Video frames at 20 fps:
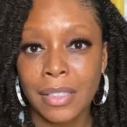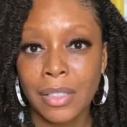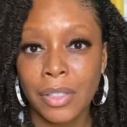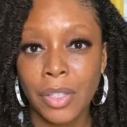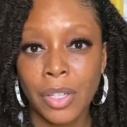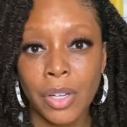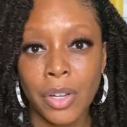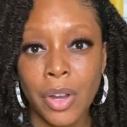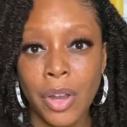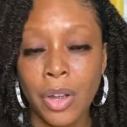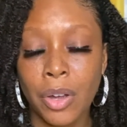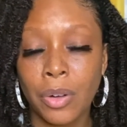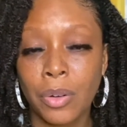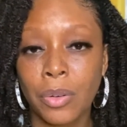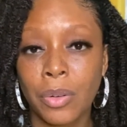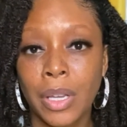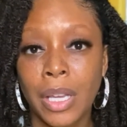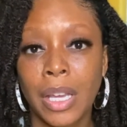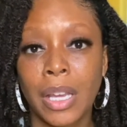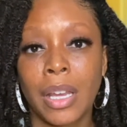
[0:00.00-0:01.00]
You
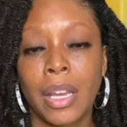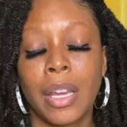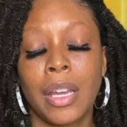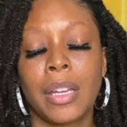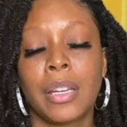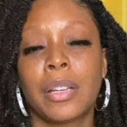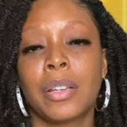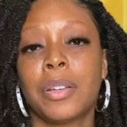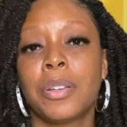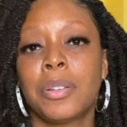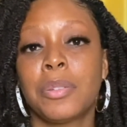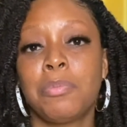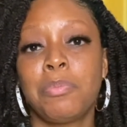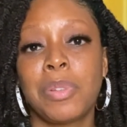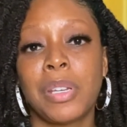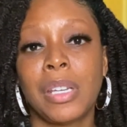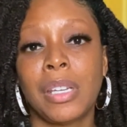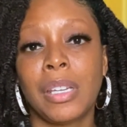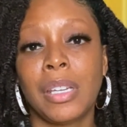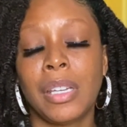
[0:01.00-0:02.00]
know, it could
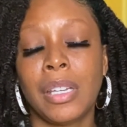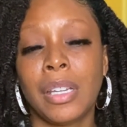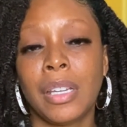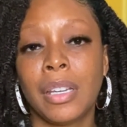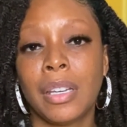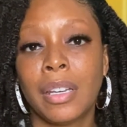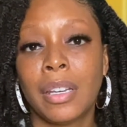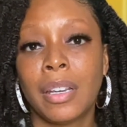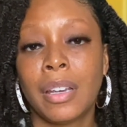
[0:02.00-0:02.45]
be